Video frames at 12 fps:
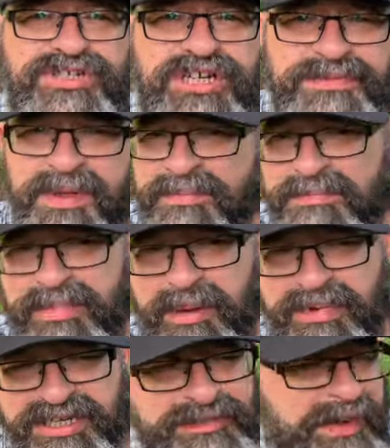adjustment, but
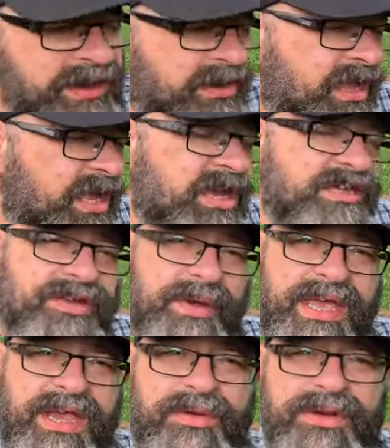much better. So
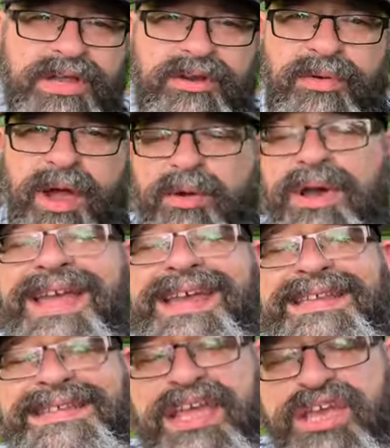here in Nicaragua,
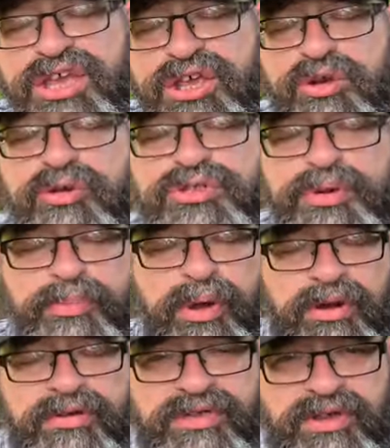it is a huge
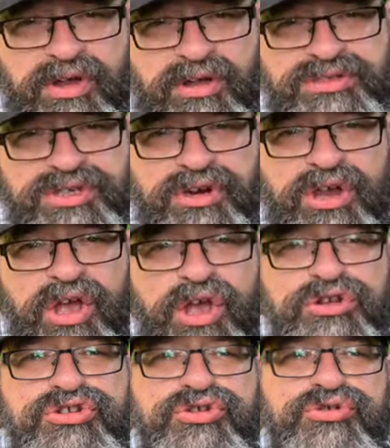part of the culture
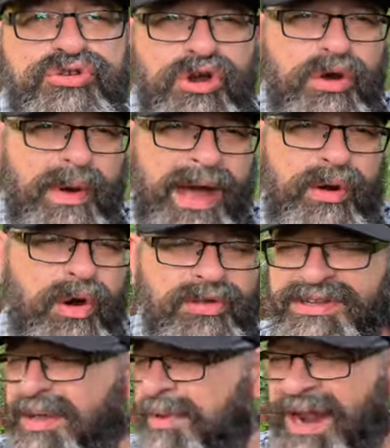to go out all the time.